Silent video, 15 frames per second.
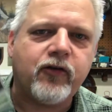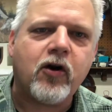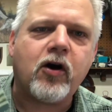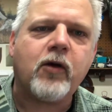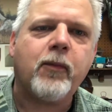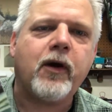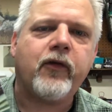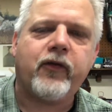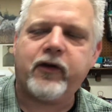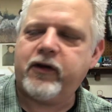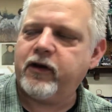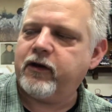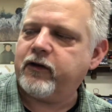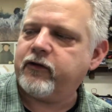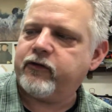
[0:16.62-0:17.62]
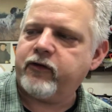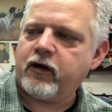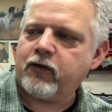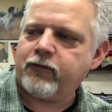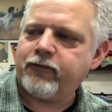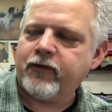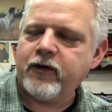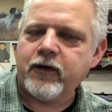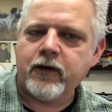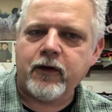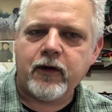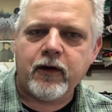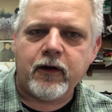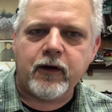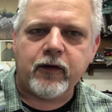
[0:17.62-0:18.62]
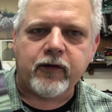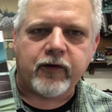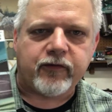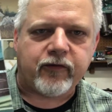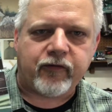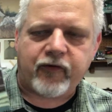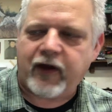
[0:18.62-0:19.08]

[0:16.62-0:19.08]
talk about the kit itself. This is